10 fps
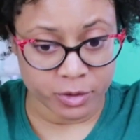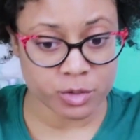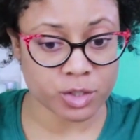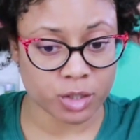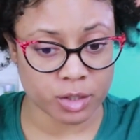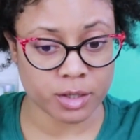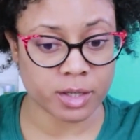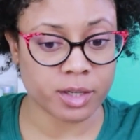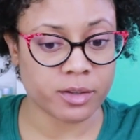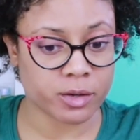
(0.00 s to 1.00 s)
feels
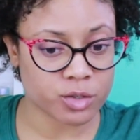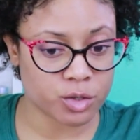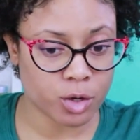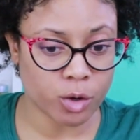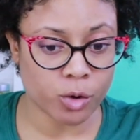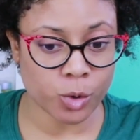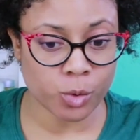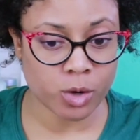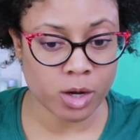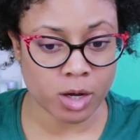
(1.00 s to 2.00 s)
good. There's
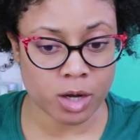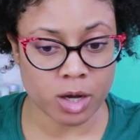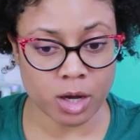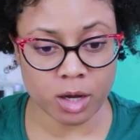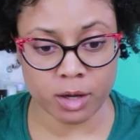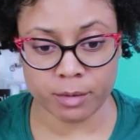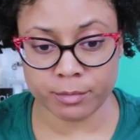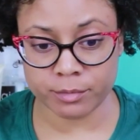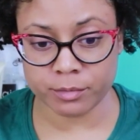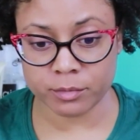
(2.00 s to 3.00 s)
no
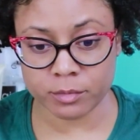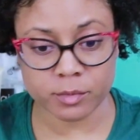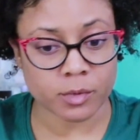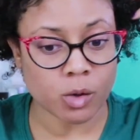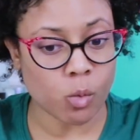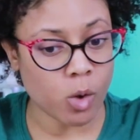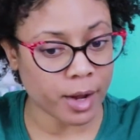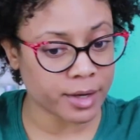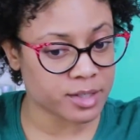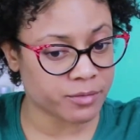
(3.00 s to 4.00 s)
um,
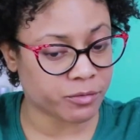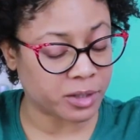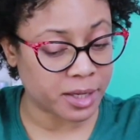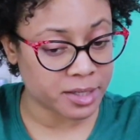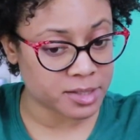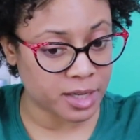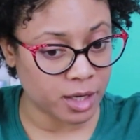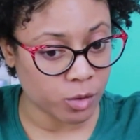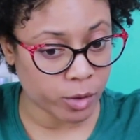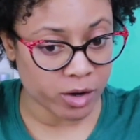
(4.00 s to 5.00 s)
white flakes
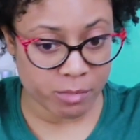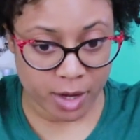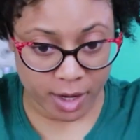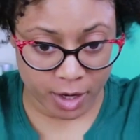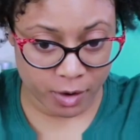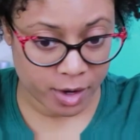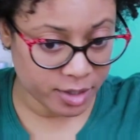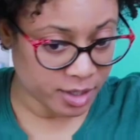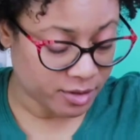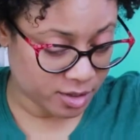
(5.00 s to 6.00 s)
anywhere in my hair. I
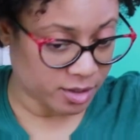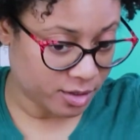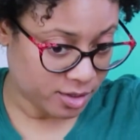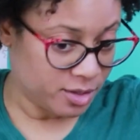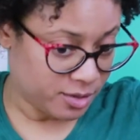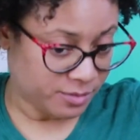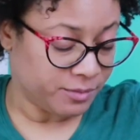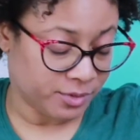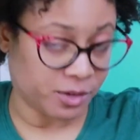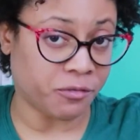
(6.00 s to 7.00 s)
did the
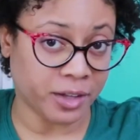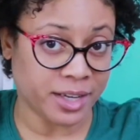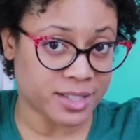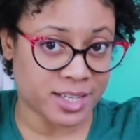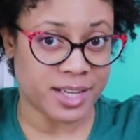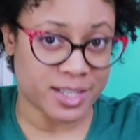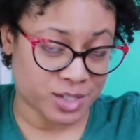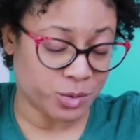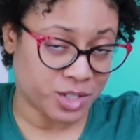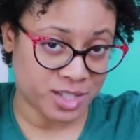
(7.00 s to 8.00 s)
the flake
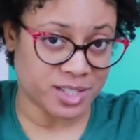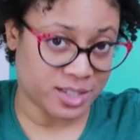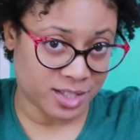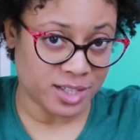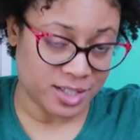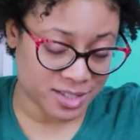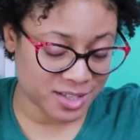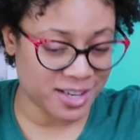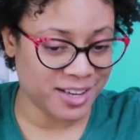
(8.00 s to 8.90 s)
test, which is this.